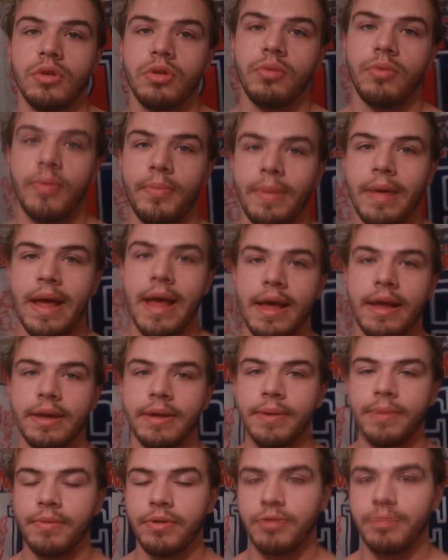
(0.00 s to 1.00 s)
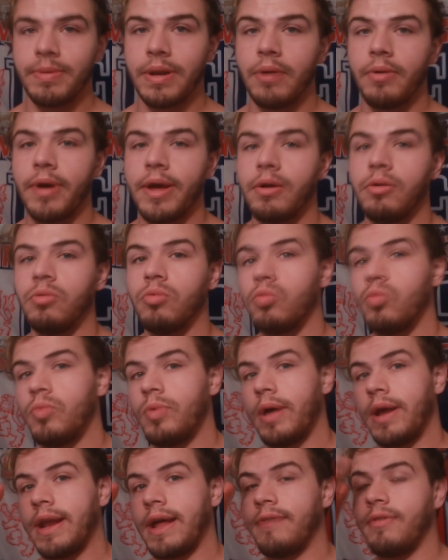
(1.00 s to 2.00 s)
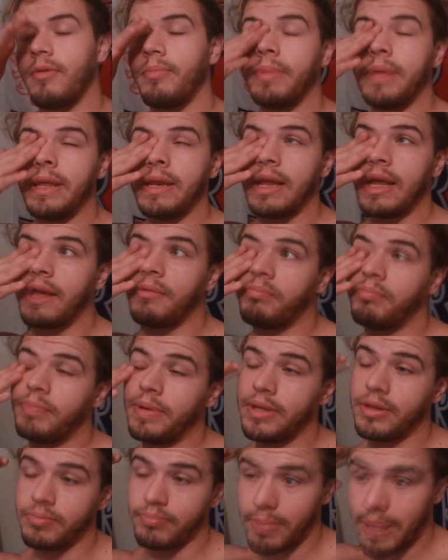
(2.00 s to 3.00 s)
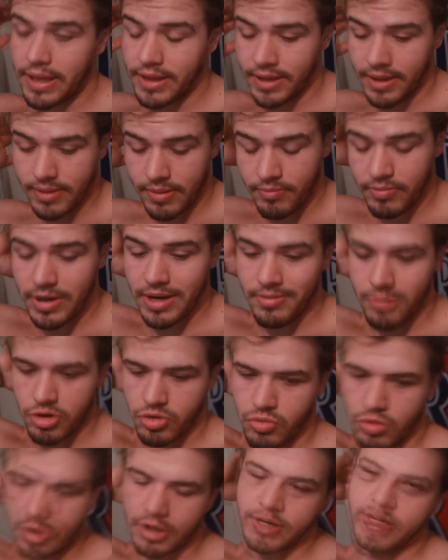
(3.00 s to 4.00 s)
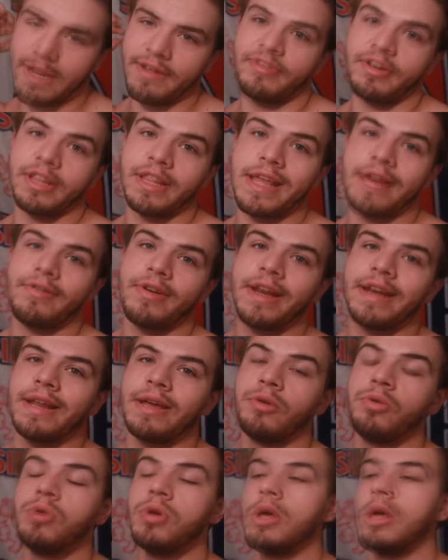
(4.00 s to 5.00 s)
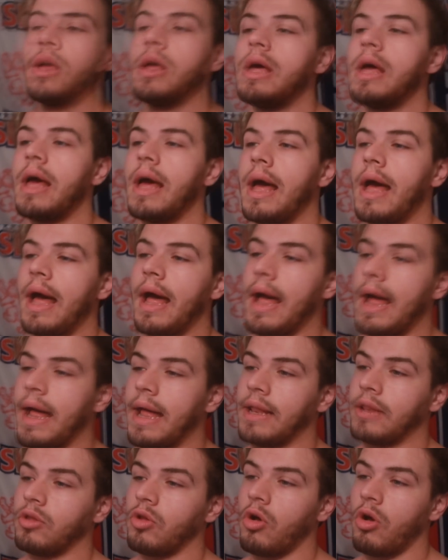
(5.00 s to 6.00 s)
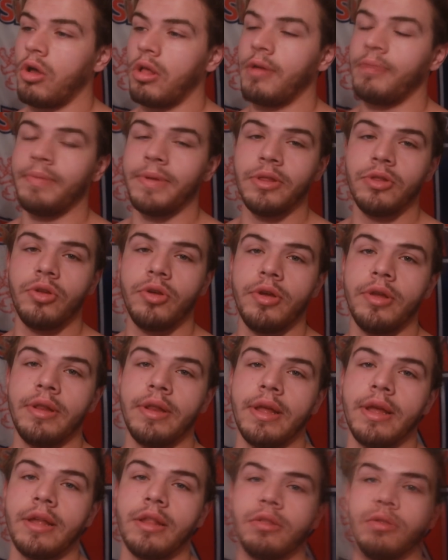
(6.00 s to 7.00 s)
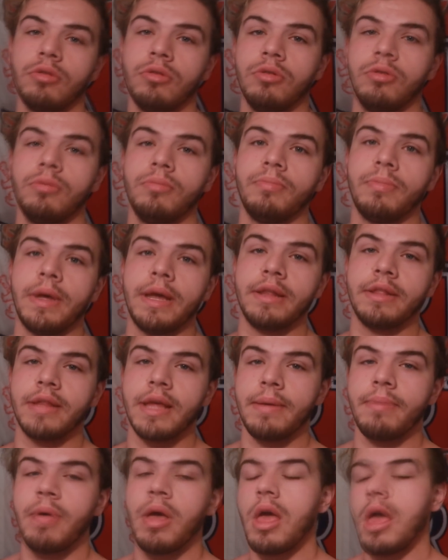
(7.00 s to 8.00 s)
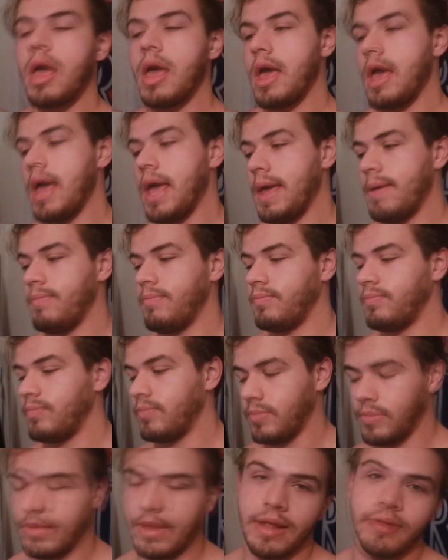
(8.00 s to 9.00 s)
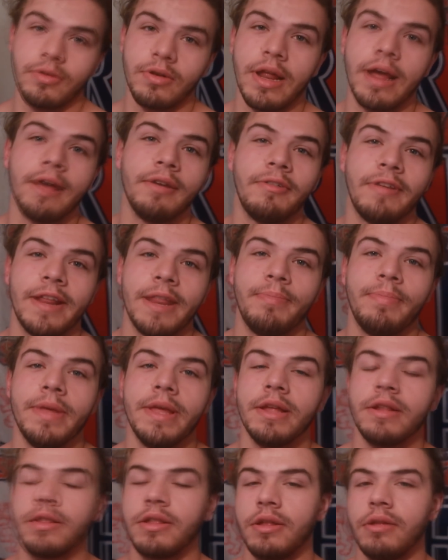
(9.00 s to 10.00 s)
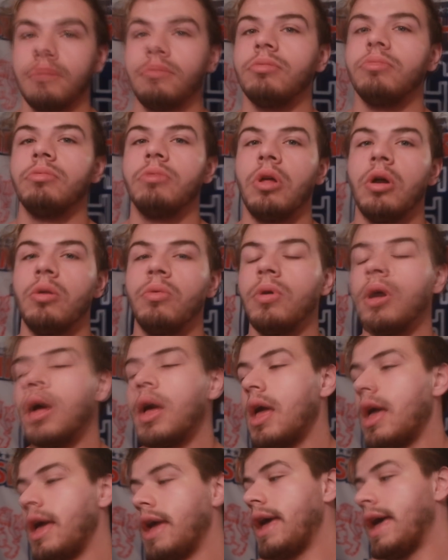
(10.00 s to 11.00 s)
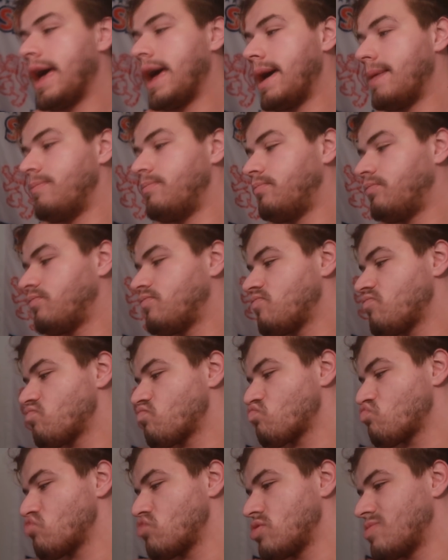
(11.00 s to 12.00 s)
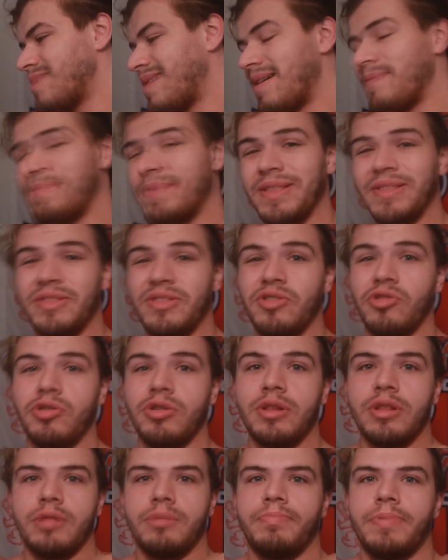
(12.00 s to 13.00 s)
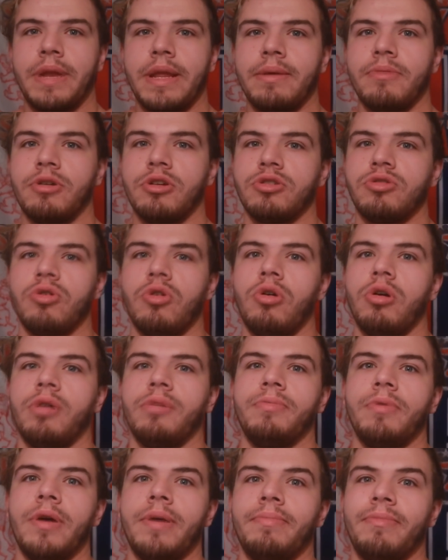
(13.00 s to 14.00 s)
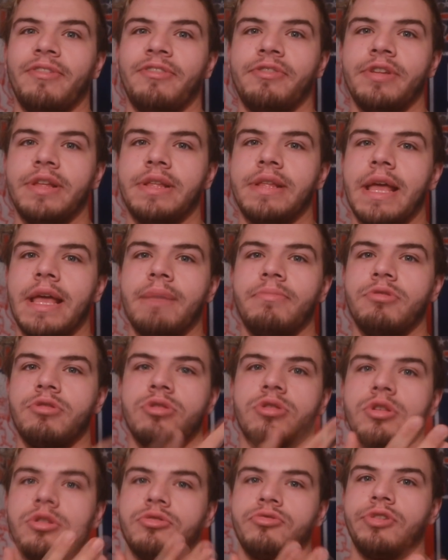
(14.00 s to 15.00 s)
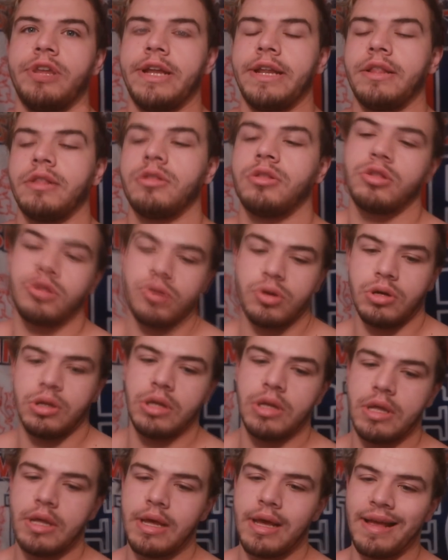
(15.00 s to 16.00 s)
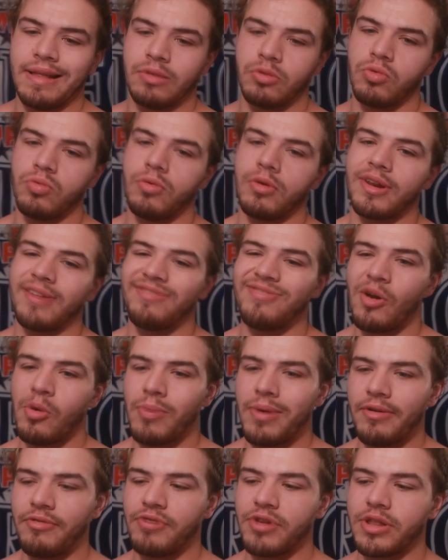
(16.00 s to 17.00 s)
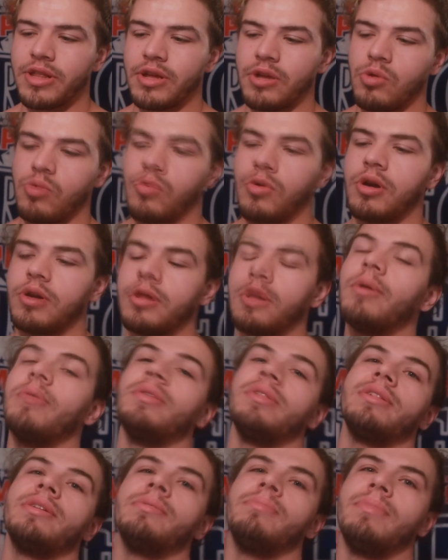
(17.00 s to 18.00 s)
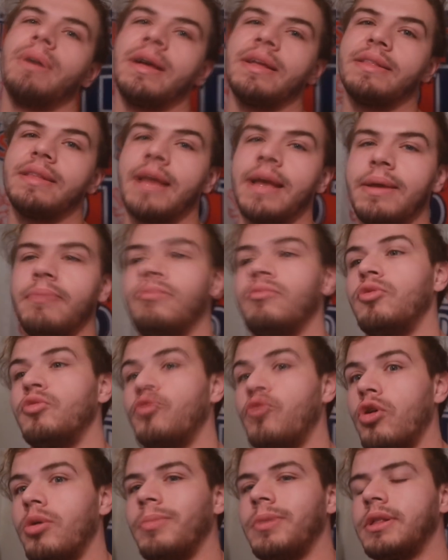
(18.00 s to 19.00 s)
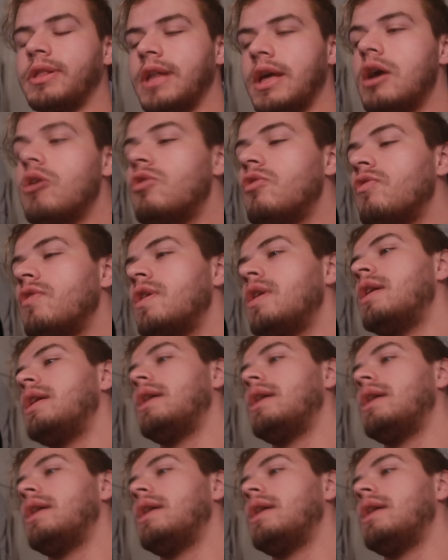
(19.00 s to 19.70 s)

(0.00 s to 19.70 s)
So we're back. It's been a while. Where have I been? I've been busy, pretty much working every day right now. And all I've been doing is, bicep. I don't have any peaks. Lol. What I've been doing is pretty much all in my free time is just training. So I don't want to film every single workout. It's like my time for myself.